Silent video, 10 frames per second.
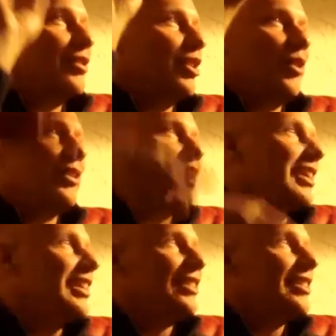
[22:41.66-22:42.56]
know, like
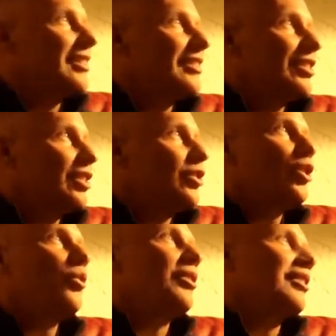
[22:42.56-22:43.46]
it's, it's a
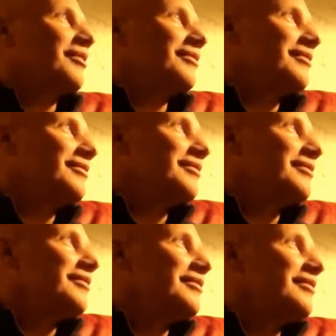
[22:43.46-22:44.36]
joke.
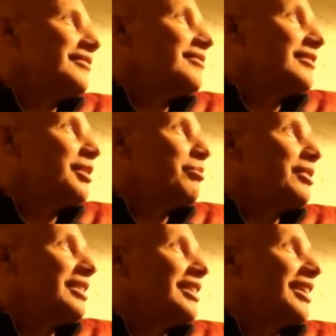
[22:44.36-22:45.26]
The
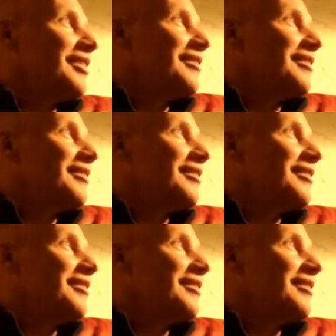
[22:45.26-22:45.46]
priest said.